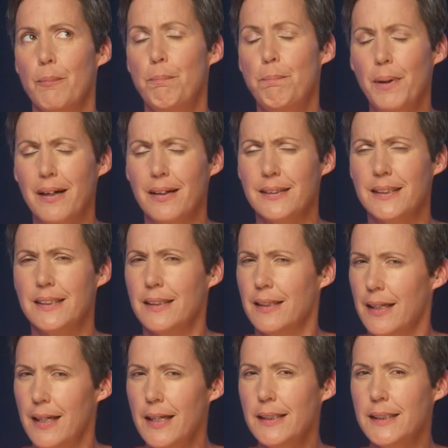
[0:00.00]
But
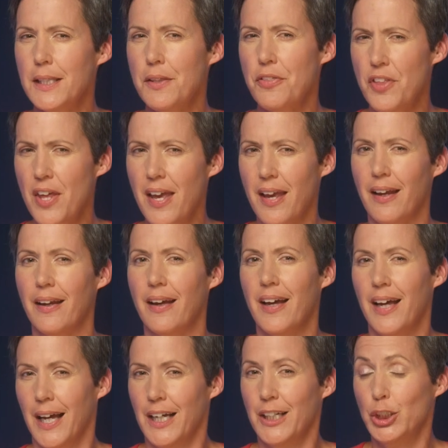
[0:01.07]
here's the thing.
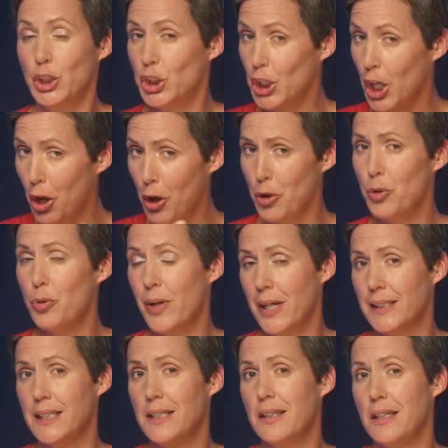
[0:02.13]
Joe
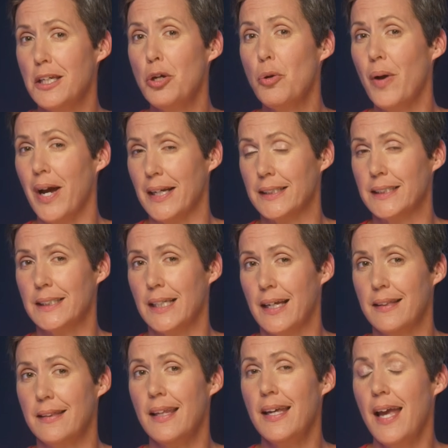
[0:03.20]
is in the US
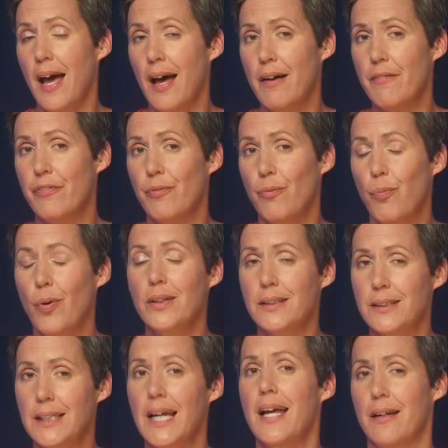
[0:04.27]
and they have
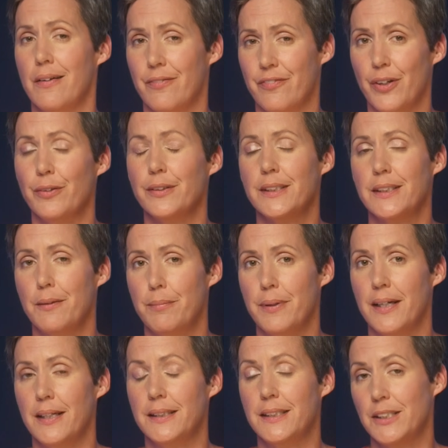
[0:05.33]
110 volts
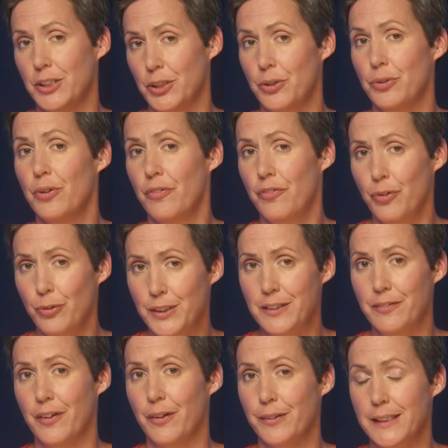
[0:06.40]
compared to 40
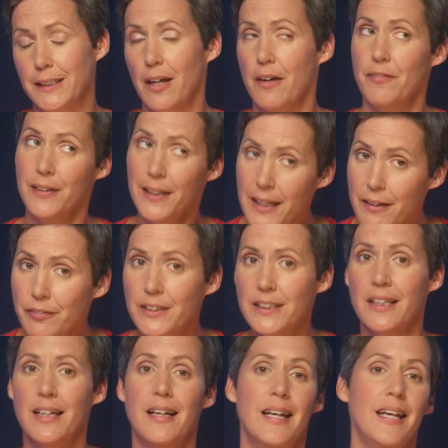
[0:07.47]
volts. I've lived
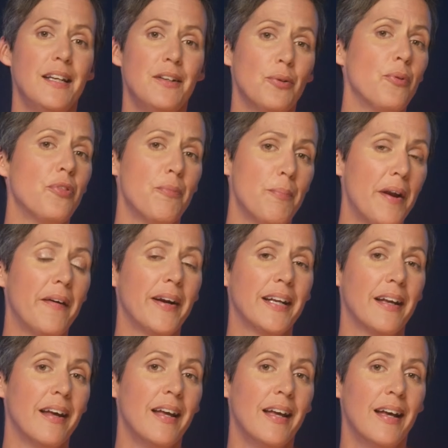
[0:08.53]
in North
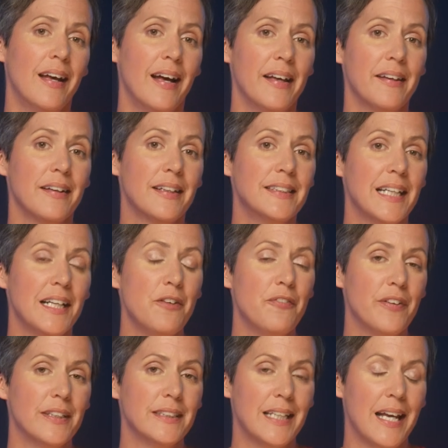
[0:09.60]
America and I can tell you
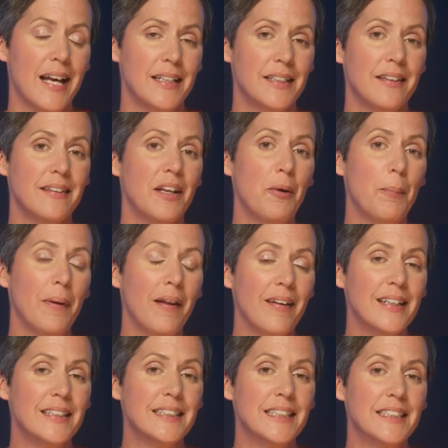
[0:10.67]
firsthand that their
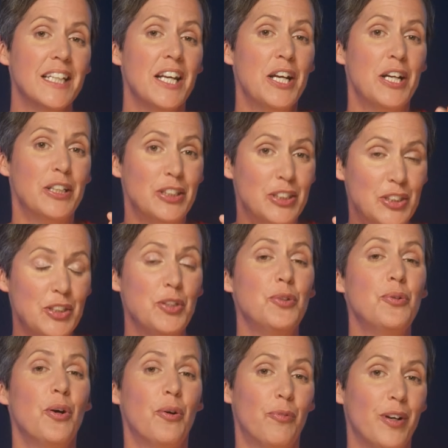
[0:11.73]
appliances
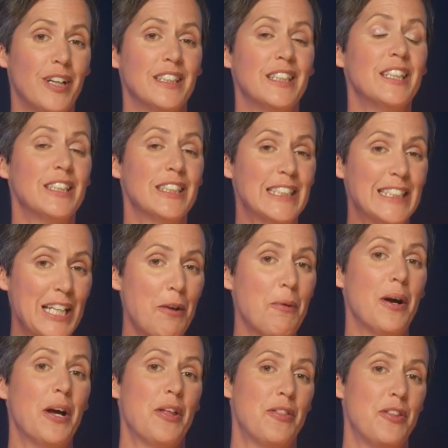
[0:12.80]
do run
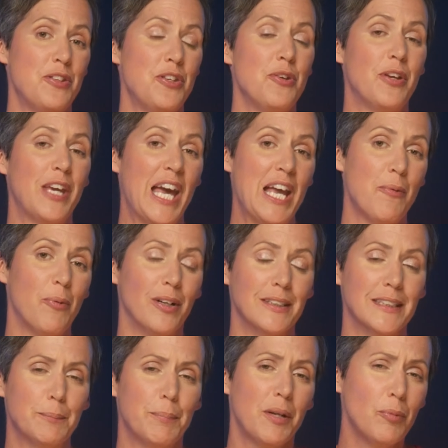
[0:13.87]
slower than UK
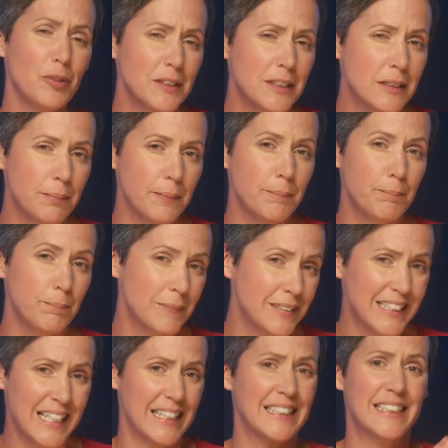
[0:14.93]
ones. But I wanted to
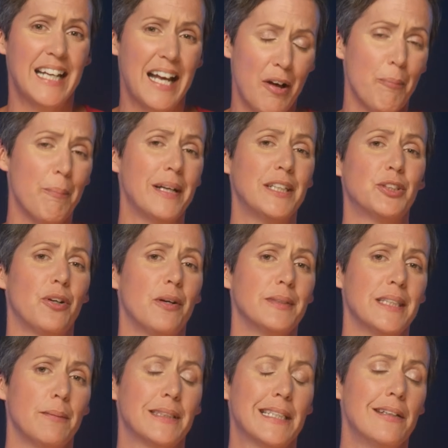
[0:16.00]
test it out and make sure I was
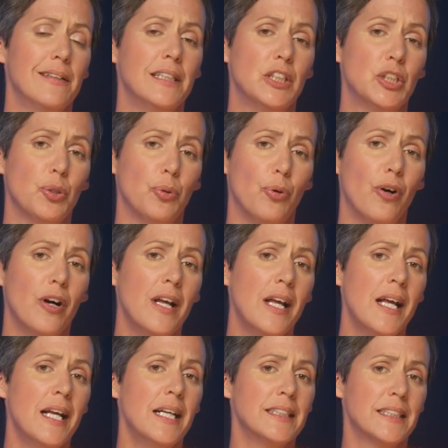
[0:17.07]
absolutely sure.
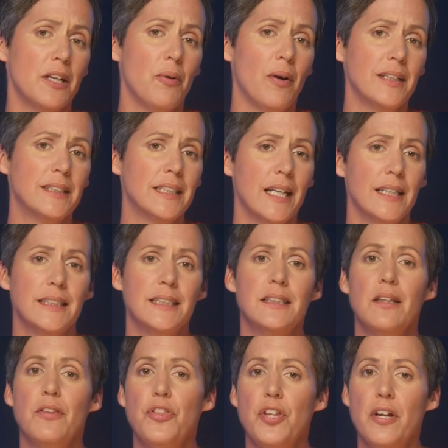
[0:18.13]
So I tested
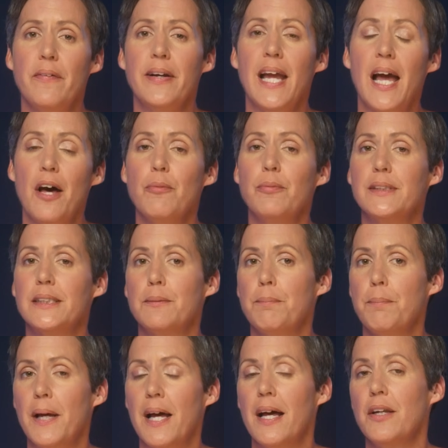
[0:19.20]
the theory out with
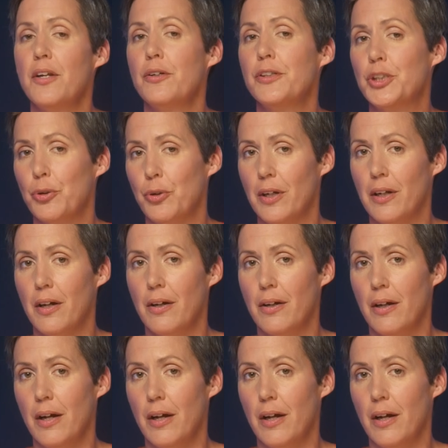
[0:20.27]
some pain au chocolat.